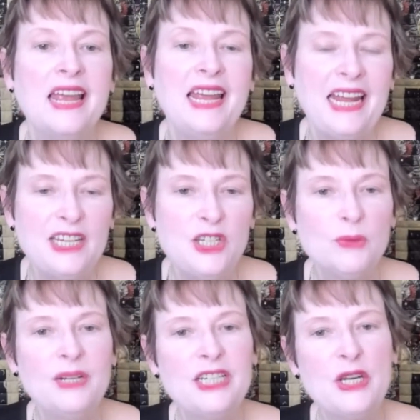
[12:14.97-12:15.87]

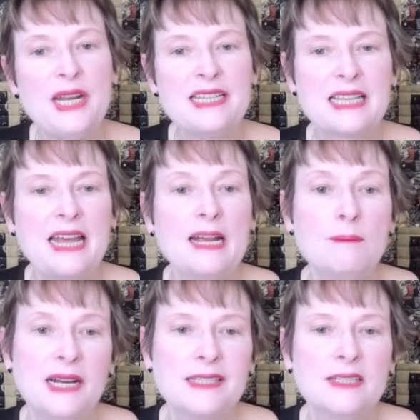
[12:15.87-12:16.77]
Intuition is like a
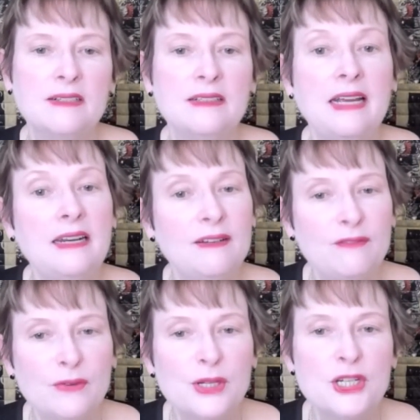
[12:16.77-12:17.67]
muscle, and
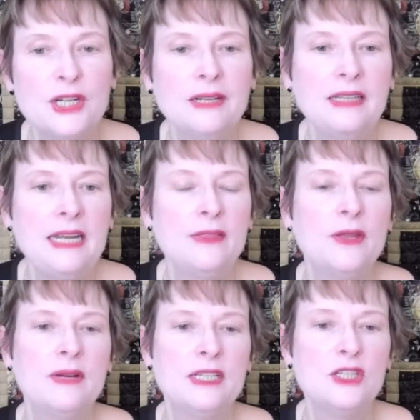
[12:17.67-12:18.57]
unfortunately,
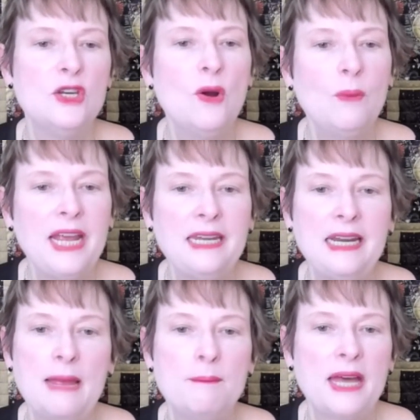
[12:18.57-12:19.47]
there is no way to
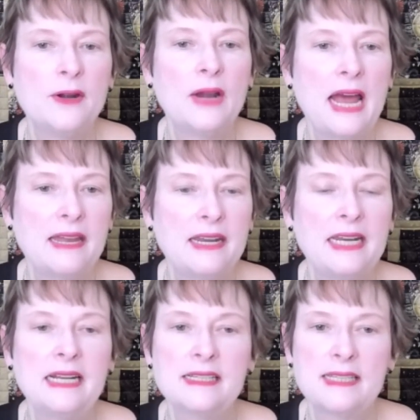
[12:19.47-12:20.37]
get better at it
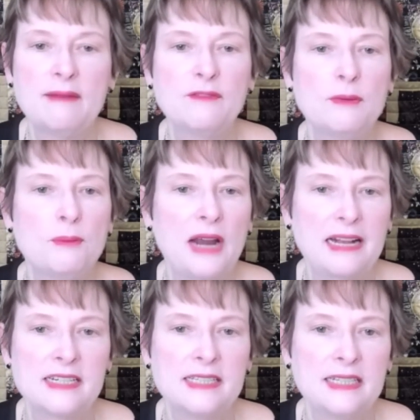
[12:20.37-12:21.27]
except for
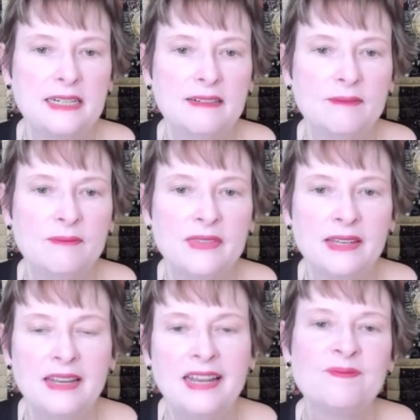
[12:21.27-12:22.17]
practicing.
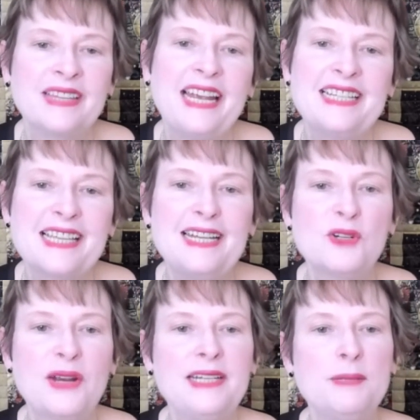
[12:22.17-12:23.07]
It's like
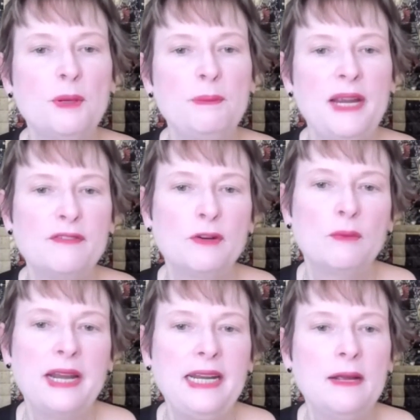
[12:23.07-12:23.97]
trying to prepare for
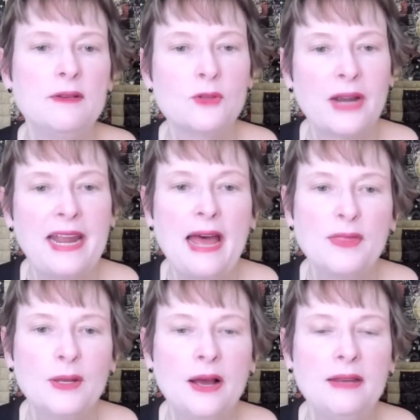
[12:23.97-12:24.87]
running a
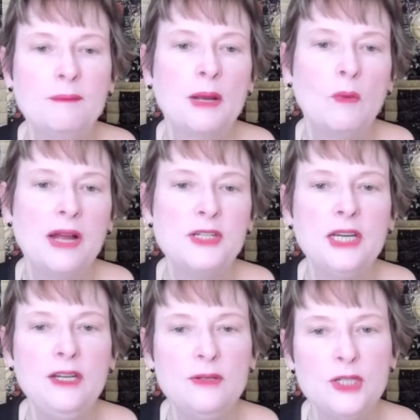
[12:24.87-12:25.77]
triathlon by watching
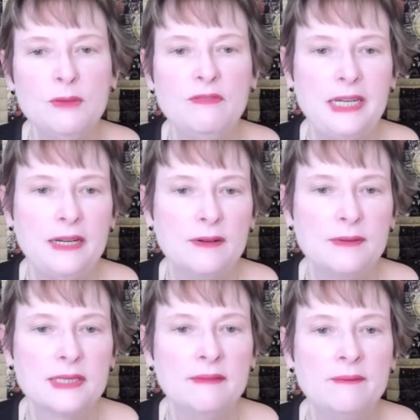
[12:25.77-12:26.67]
YouTube
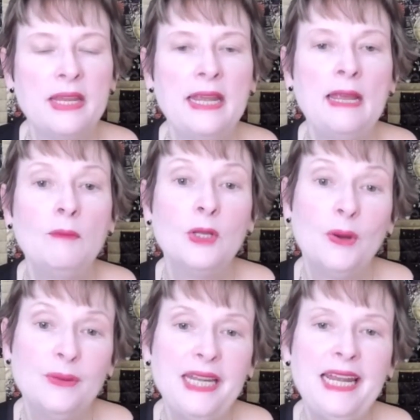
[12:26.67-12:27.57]
videos. It will
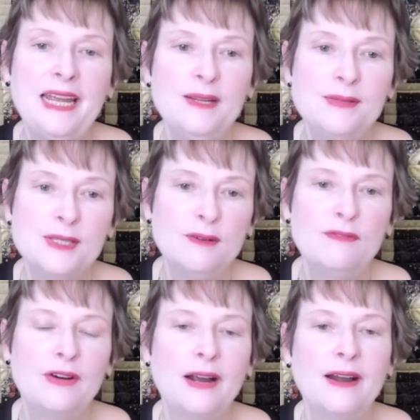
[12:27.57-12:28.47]
only get you so
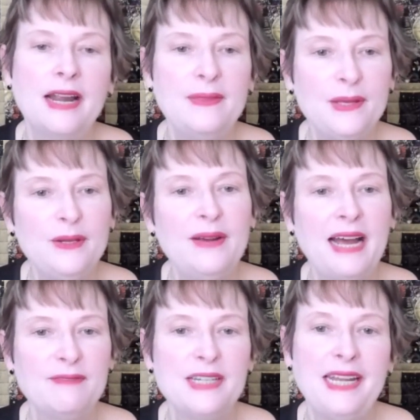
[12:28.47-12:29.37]
far, and then you
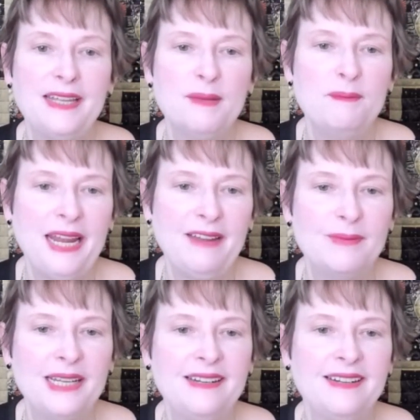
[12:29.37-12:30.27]
have to hit the pavement.